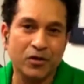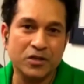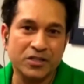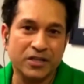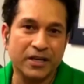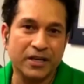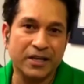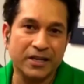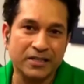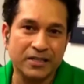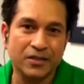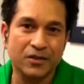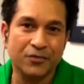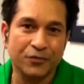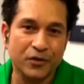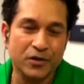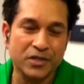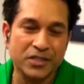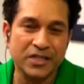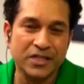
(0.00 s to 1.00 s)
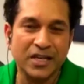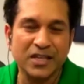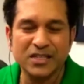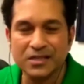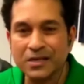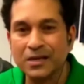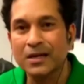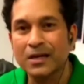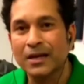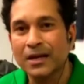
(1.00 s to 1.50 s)
The first innings in the
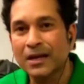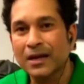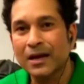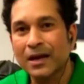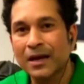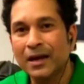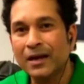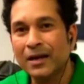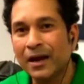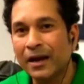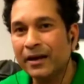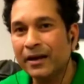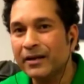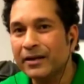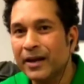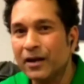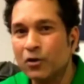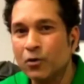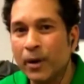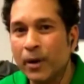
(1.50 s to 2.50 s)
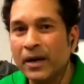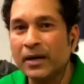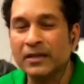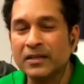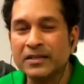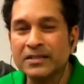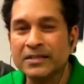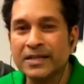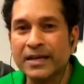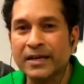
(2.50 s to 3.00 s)
first test, and I didn't get to
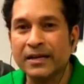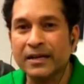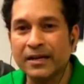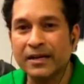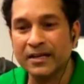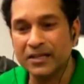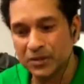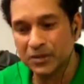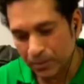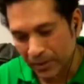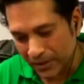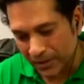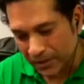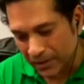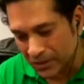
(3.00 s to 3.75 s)
bat in the second innings.